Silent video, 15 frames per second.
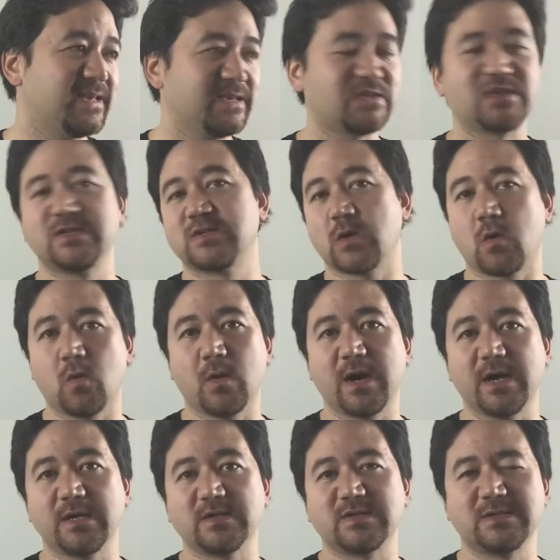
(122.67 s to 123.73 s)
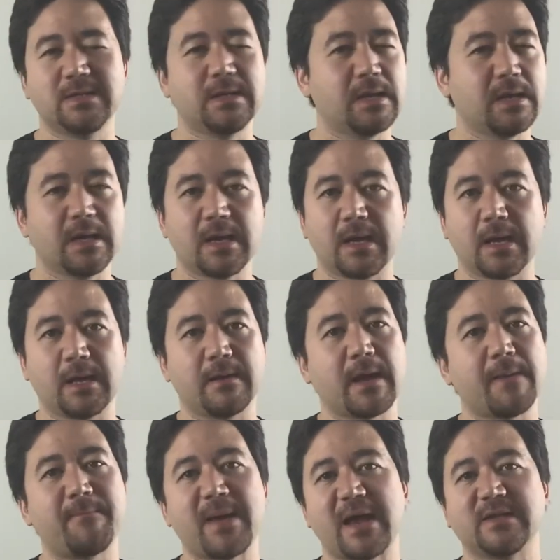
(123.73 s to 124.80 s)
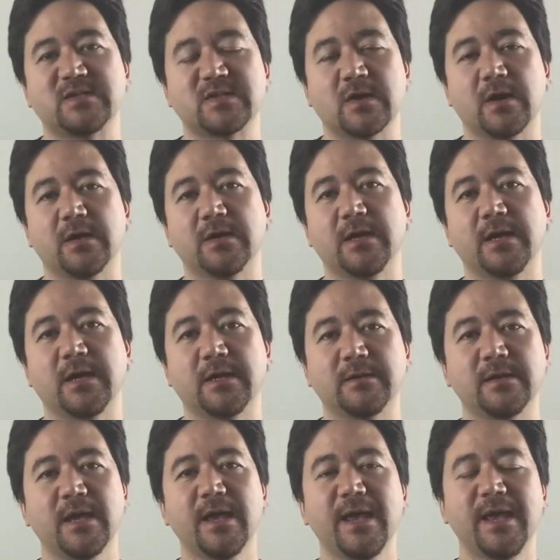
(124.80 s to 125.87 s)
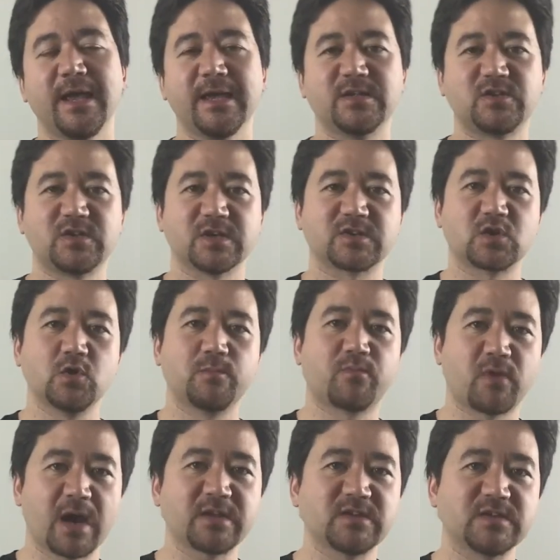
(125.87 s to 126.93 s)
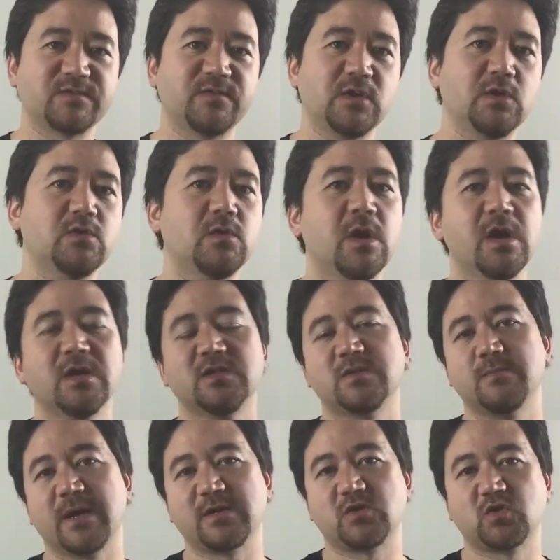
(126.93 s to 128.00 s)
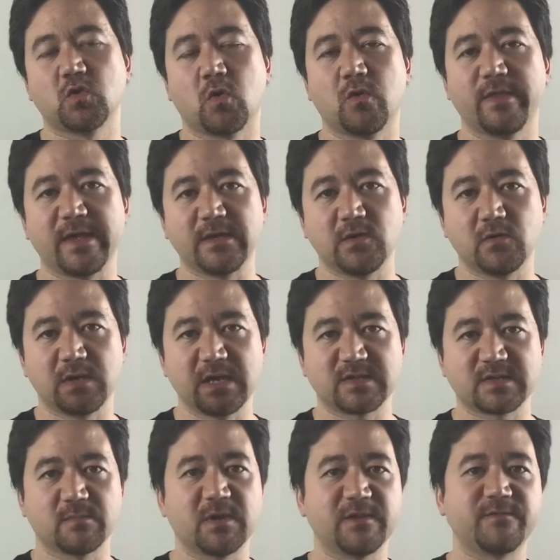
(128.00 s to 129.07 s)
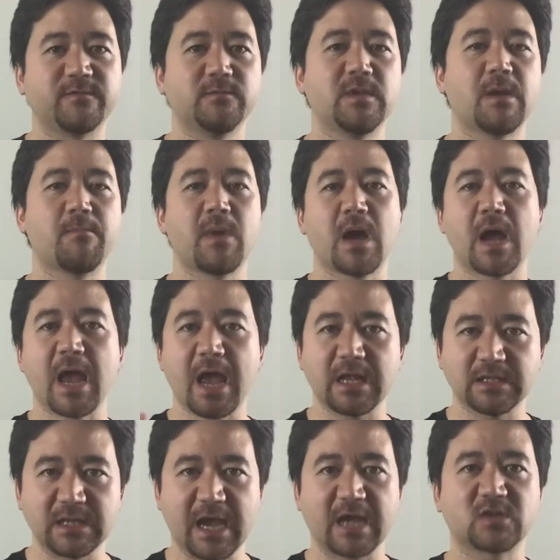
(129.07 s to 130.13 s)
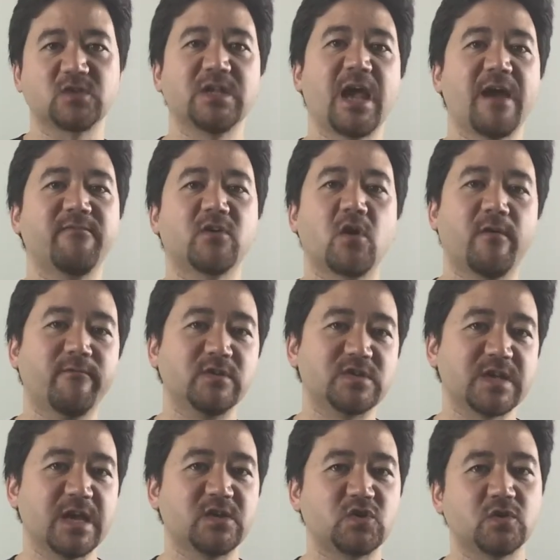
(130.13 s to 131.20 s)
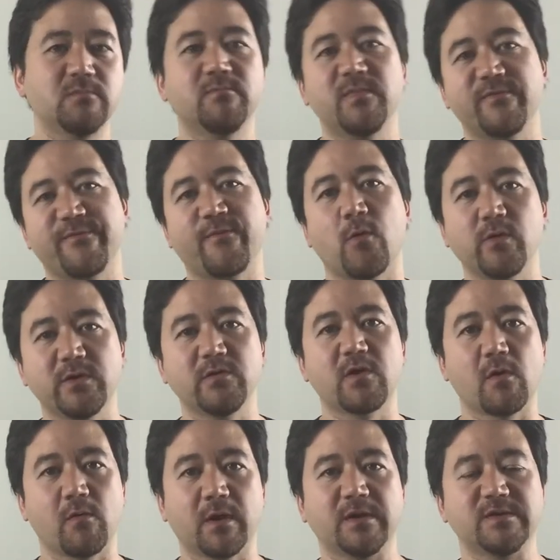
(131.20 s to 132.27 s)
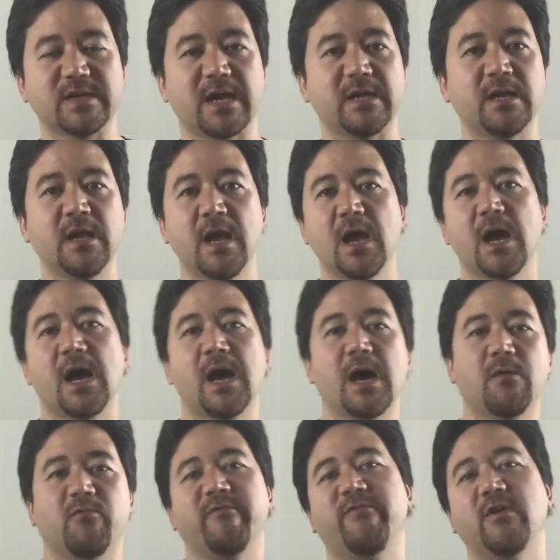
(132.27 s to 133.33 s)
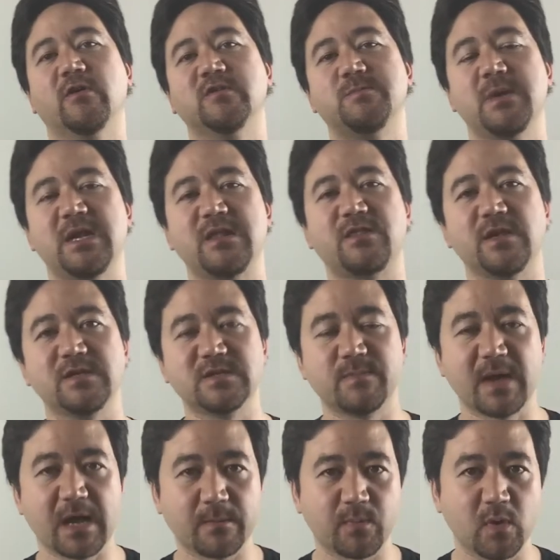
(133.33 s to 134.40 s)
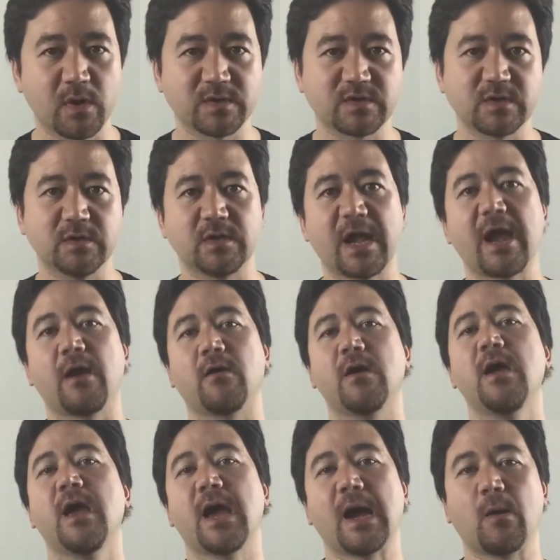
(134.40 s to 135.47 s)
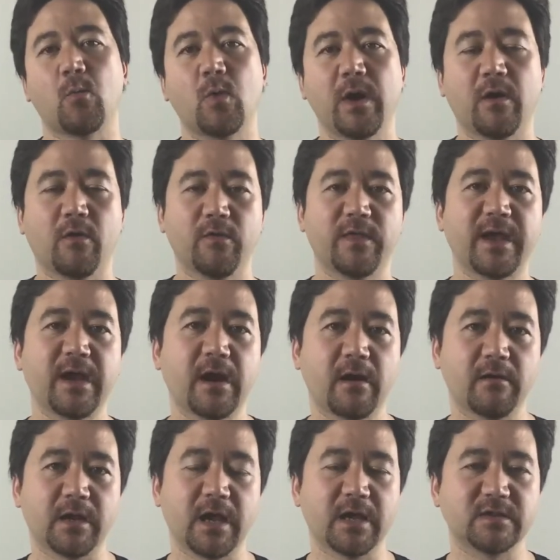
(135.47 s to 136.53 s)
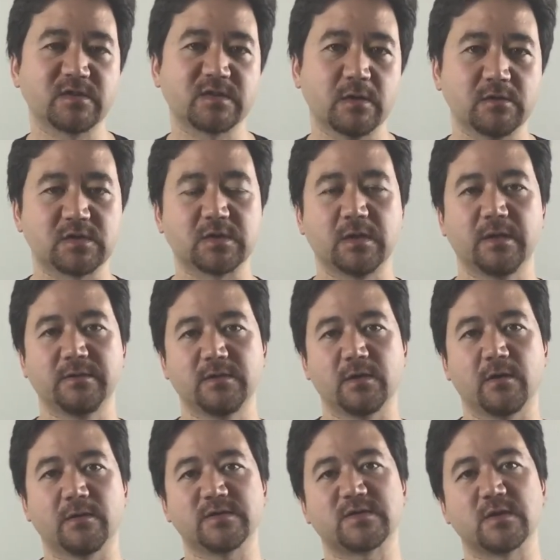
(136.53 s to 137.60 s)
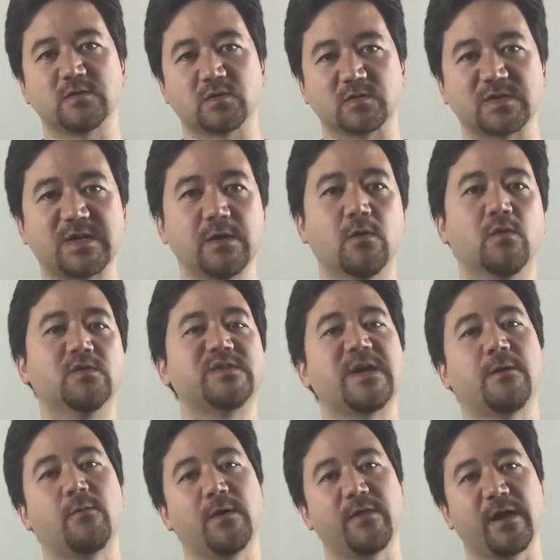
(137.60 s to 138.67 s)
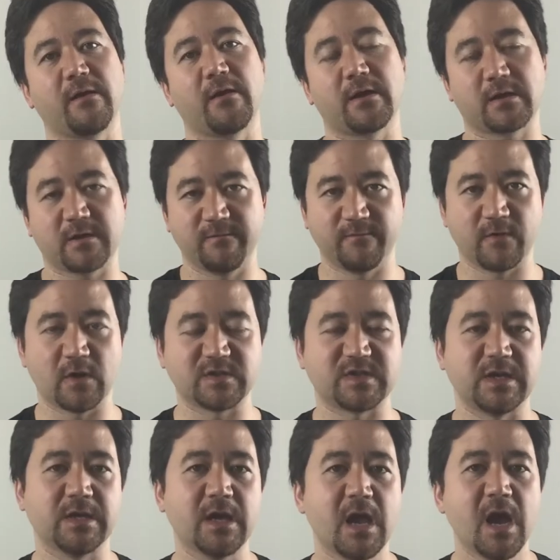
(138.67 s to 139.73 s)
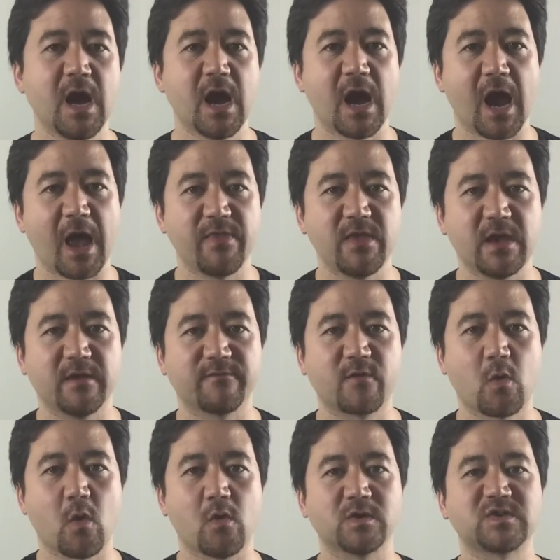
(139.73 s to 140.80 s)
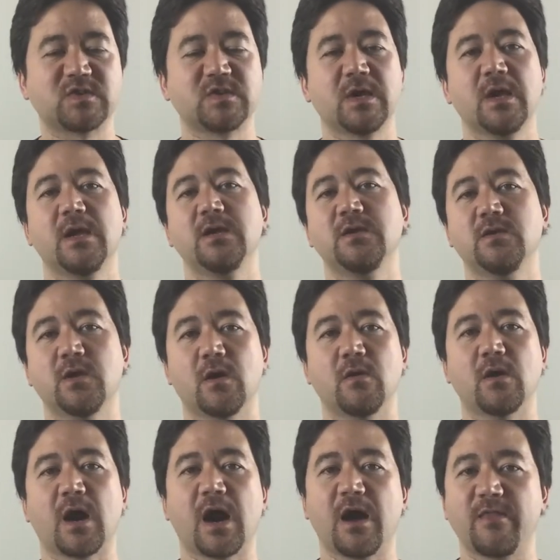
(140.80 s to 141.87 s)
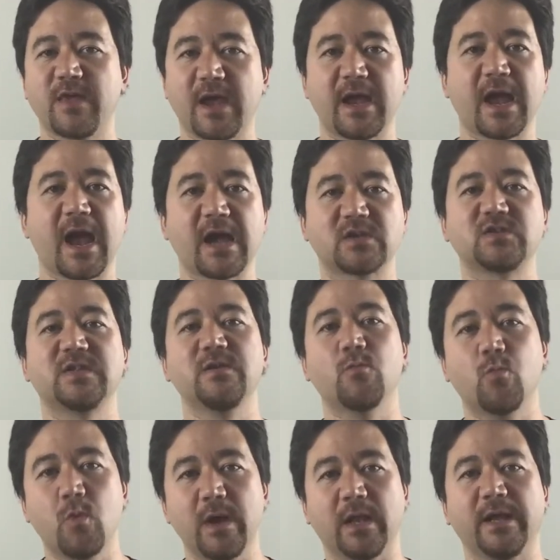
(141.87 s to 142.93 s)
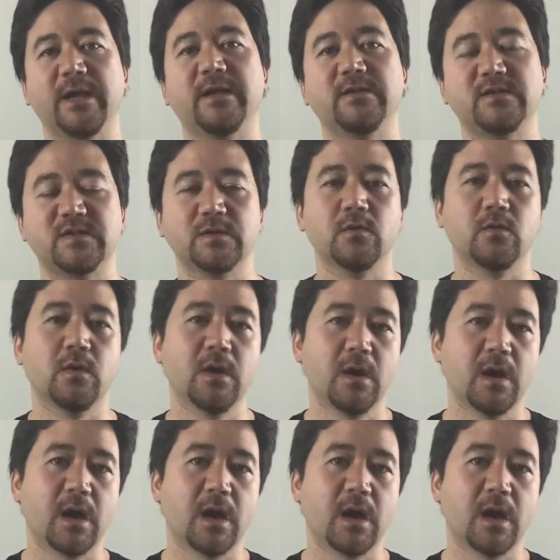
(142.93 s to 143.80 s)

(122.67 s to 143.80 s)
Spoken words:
This is always a bad sign, and it's just good practice for you to make sure that you get somebody's number and actually have a conversation before you go on a date. Reveals many things about a person, how well they are at social, at social skills, how well they are at conversing, and then of course, are they actually willing to